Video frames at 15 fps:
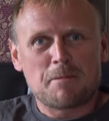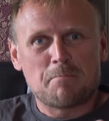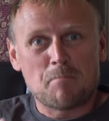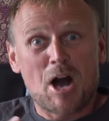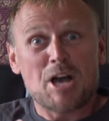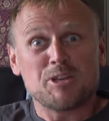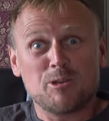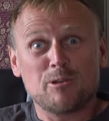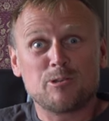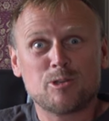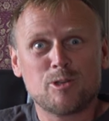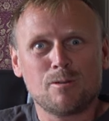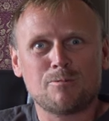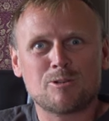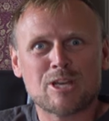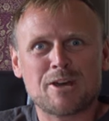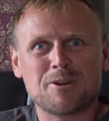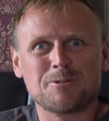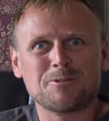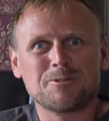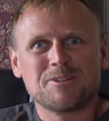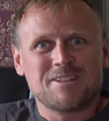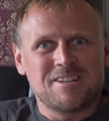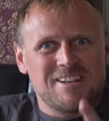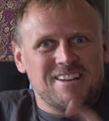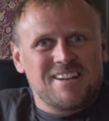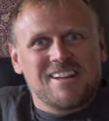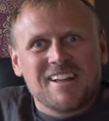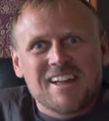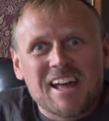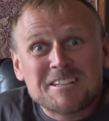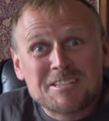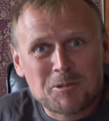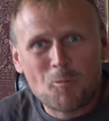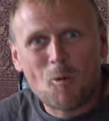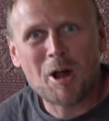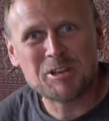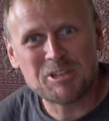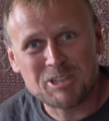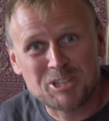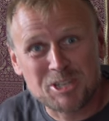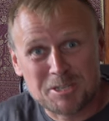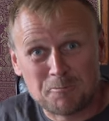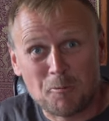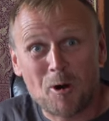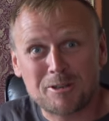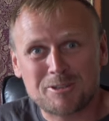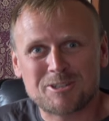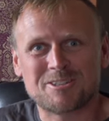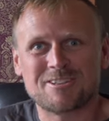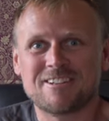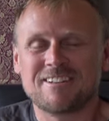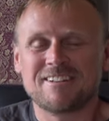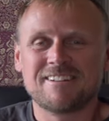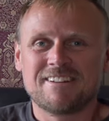my YouTube channel. It's the one you just watched.